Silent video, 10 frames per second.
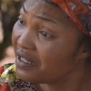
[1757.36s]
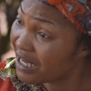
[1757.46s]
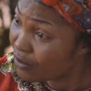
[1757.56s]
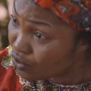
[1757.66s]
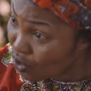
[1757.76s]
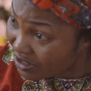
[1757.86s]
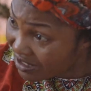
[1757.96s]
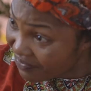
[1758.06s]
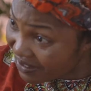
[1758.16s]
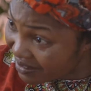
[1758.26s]
They could
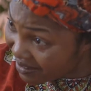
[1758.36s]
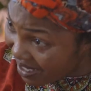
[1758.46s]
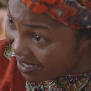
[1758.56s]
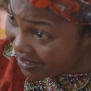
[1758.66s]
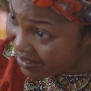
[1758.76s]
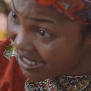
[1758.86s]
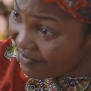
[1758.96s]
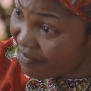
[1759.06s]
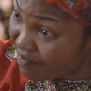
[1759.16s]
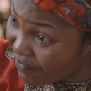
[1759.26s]
not even say it,
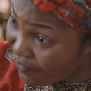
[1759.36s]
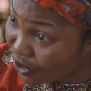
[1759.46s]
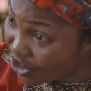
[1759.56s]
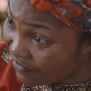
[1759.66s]
even before